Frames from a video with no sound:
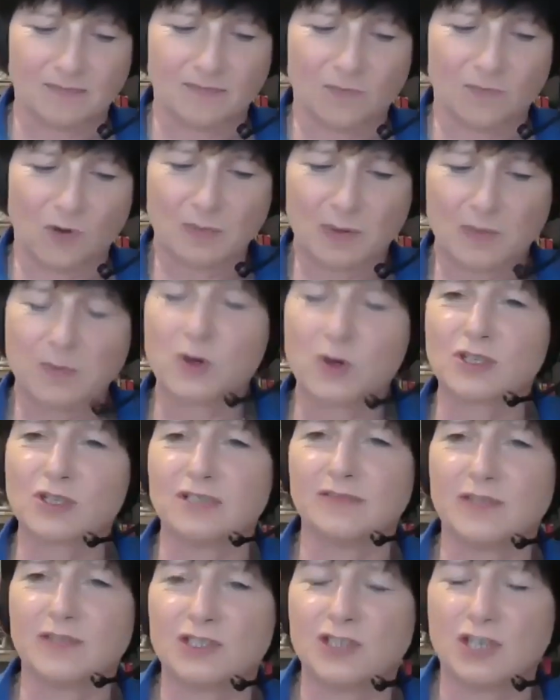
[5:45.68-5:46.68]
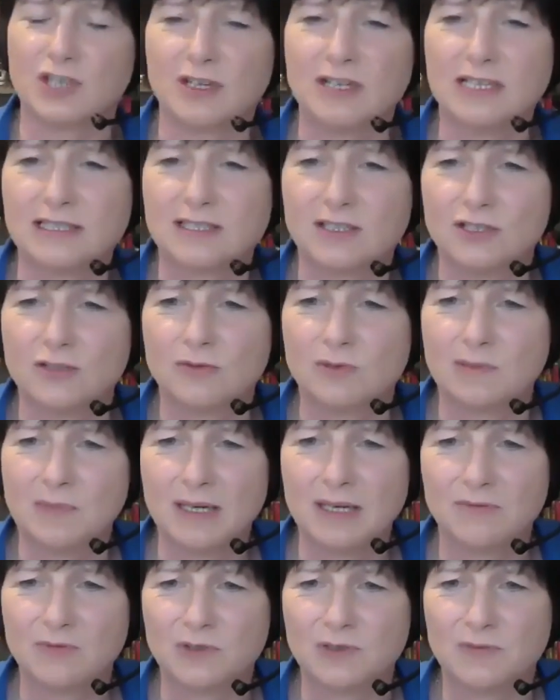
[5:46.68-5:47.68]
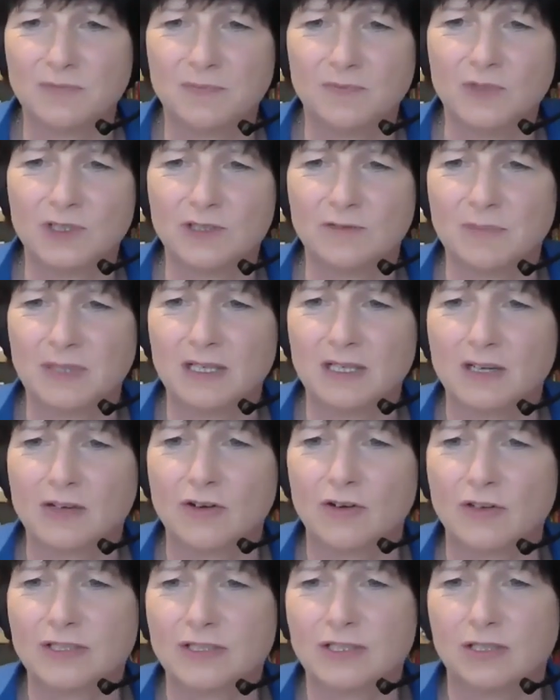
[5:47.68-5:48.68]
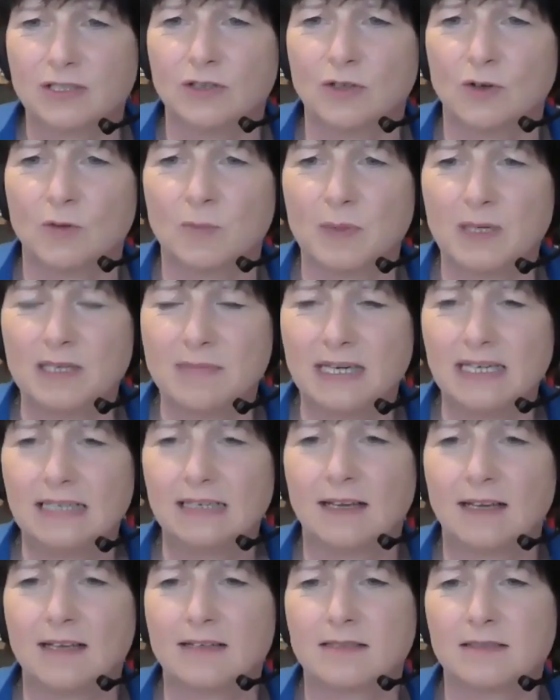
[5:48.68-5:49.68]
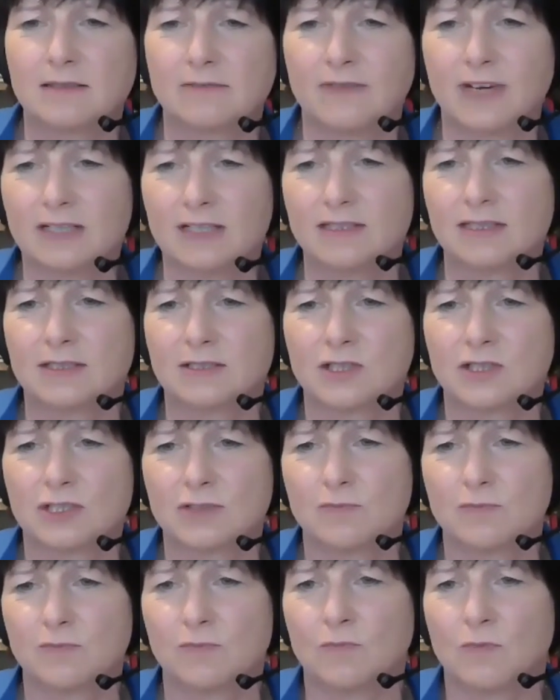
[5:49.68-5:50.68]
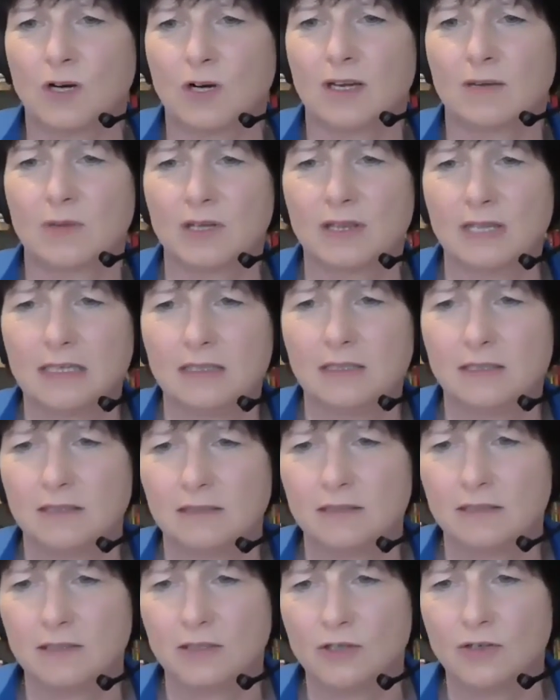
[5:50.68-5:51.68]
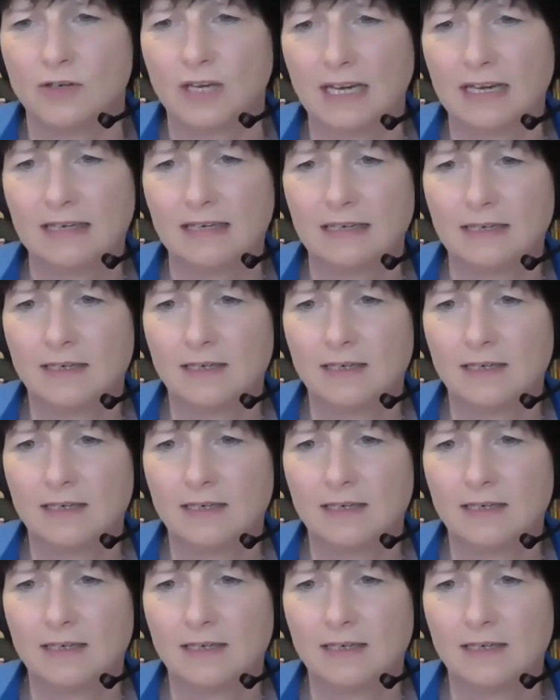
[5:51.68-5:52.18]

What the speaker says: what proportion of the journeys that you would make would have been across to the European mainland versus just working within the UK?